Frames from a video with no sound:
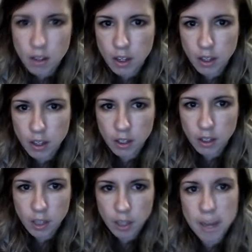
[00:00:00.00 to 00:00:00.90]
And click
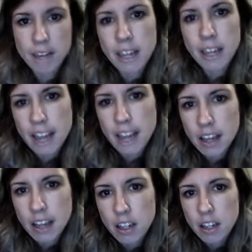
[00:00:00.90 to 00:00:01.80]
Modify that.
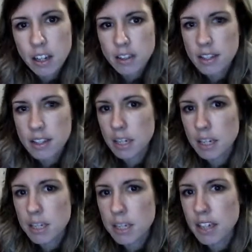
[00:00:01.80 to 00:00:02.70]
This is going to
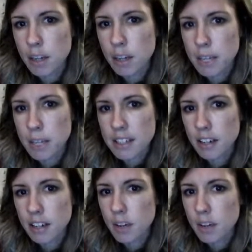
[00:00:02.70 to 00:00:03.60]
be style based on,
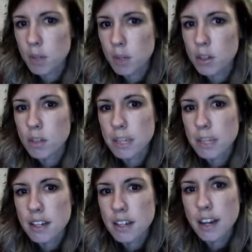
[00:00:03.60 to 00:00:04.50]
not normal,
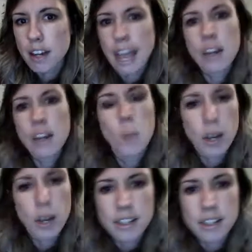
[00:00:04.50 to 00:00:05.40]
based on heading
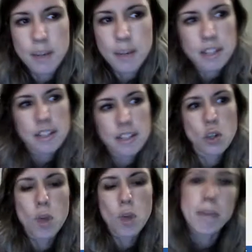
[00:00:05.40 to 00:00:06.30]
1, because I want this to
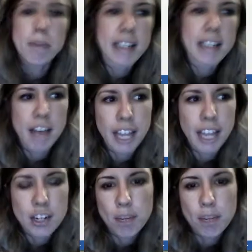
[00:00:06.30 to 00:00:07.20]
show up in my
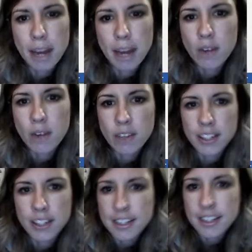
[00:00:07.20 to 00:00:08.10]
navigation pane over there
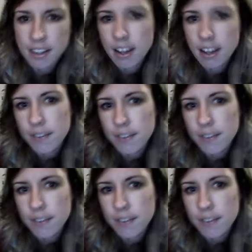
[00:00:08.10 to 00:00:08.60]
to the left.